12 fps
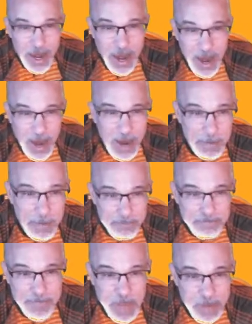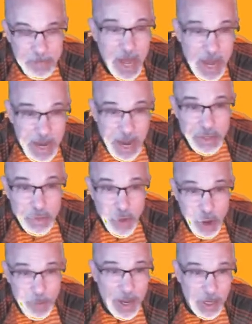But I do
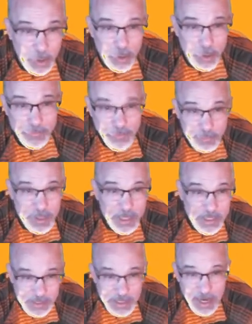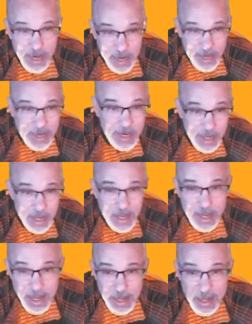hope I learned from this and
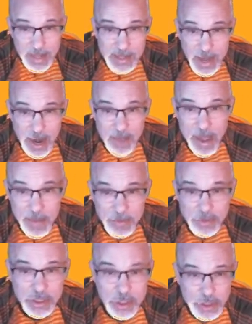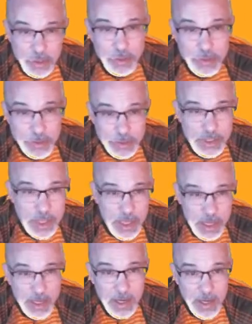that I'm able to use
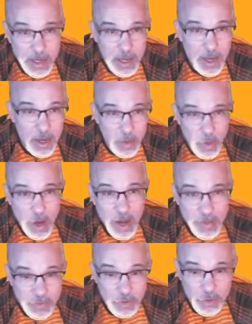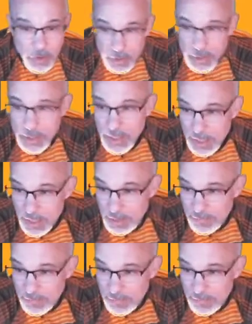what I've learned in the